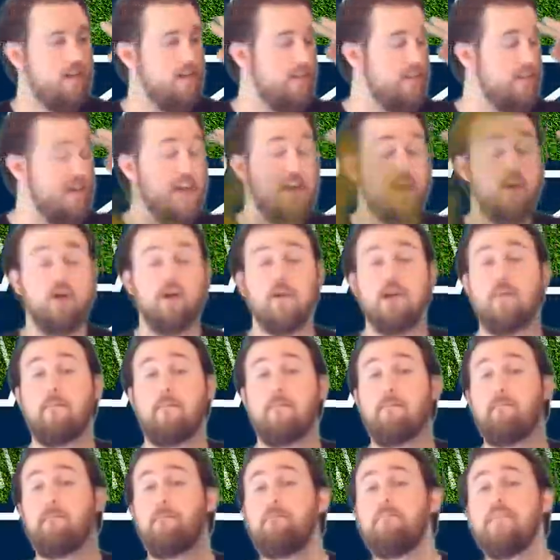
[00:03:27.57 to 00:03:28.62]
They are an
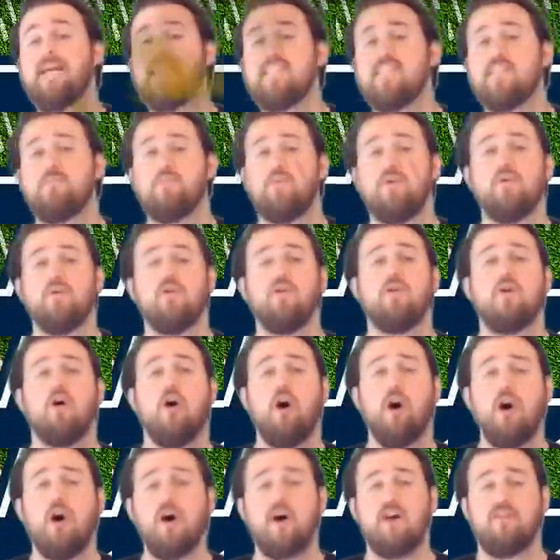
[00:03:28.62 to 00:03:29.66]
abysmal
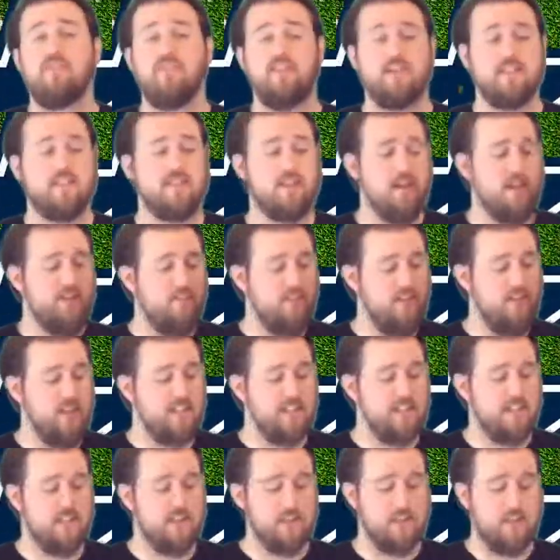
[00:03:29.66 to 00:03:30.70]
offense
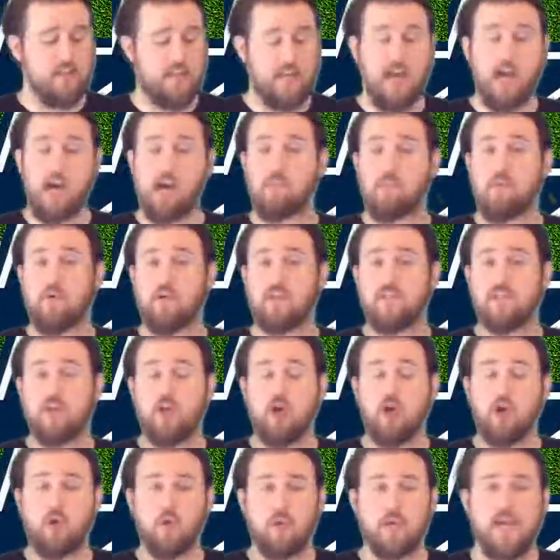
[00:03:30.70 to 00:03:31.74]
facing the Cowboys,
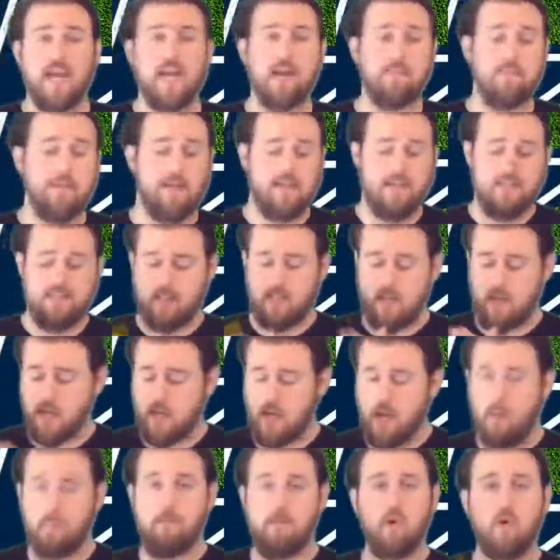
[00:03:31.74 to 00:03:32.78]
who came in as the
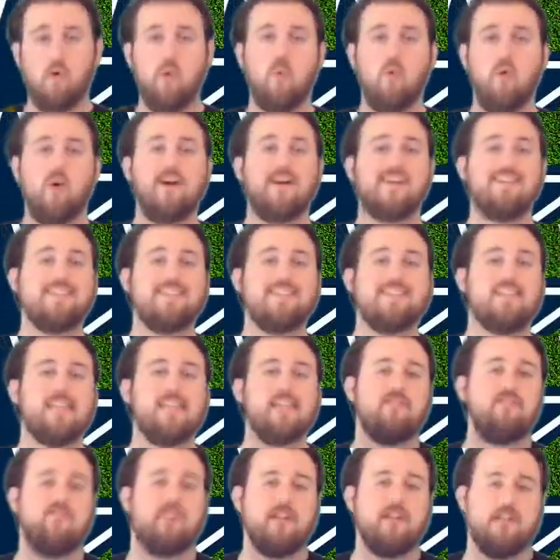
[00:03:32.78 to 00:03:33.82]
number one
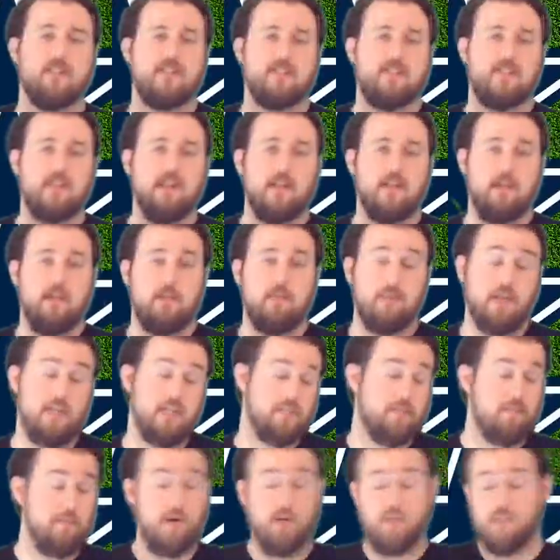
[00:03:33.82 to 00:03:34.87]
defense.
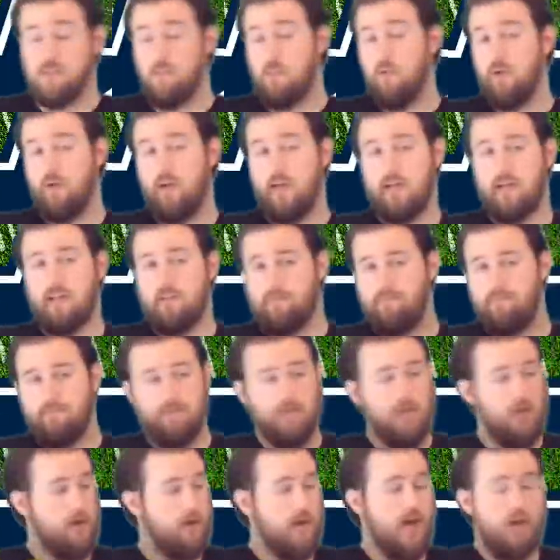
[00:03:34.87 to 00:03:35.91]
Because Baltimore had,
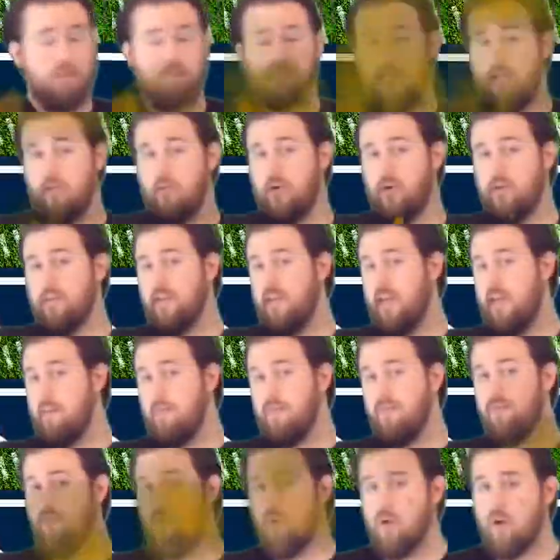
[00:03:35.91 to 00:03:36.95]
you know, not played well the day
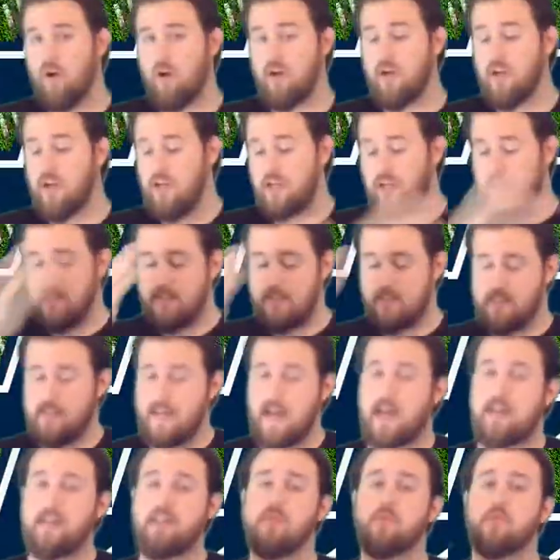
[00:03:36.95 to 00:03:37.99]
before,
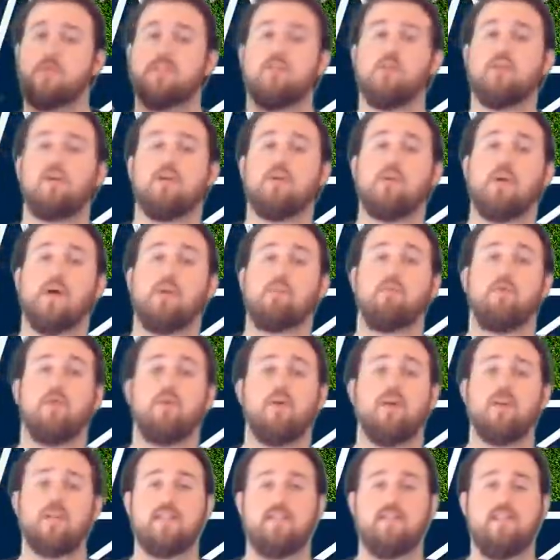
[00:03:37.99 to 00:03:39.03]
Dallas was the new number
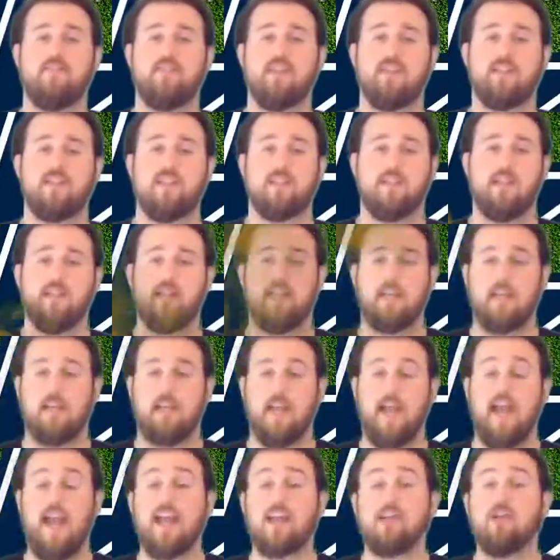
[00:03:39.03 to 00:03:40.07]
one defense in the league.
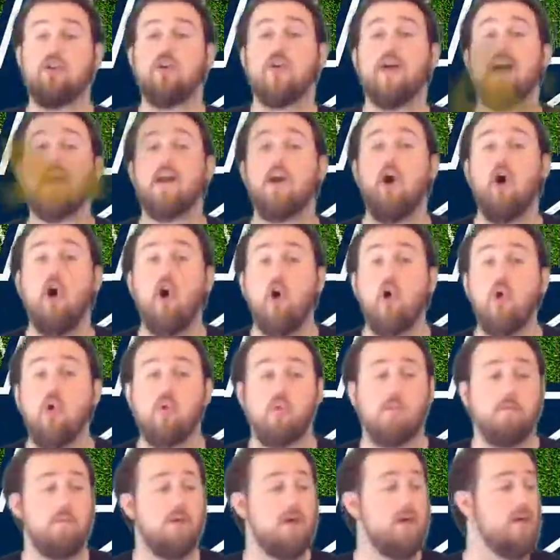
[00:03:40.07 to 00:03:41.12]
And you're at
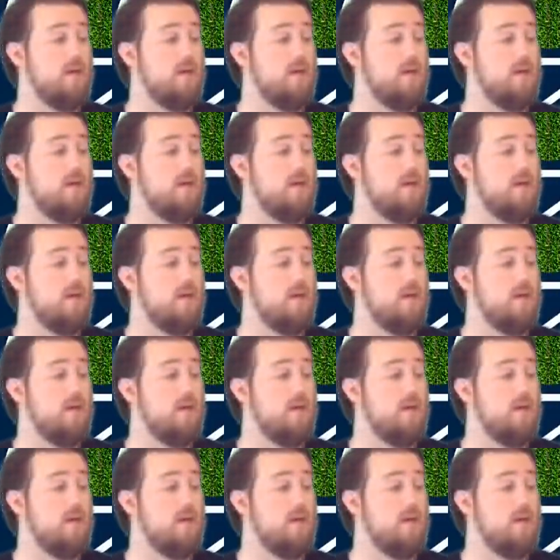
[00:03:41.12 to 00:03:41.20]
home.